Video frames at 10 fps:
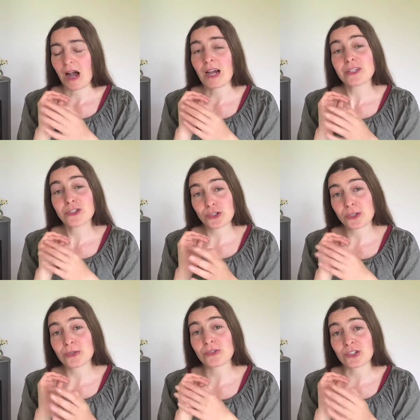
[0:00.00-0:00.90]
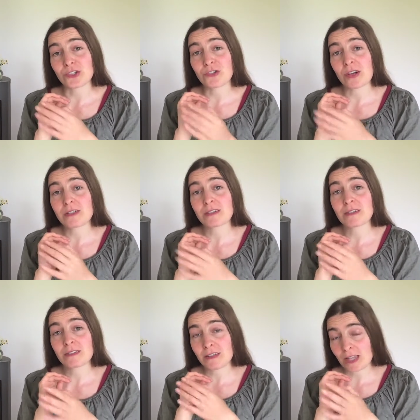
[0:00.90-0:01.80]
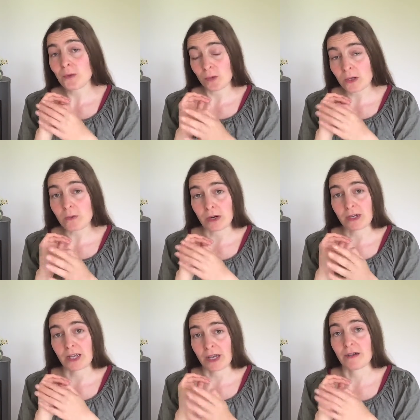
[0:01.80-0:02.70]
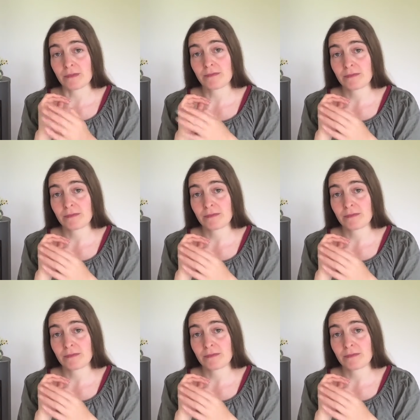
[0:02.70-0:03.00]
I choose to trust that they will work out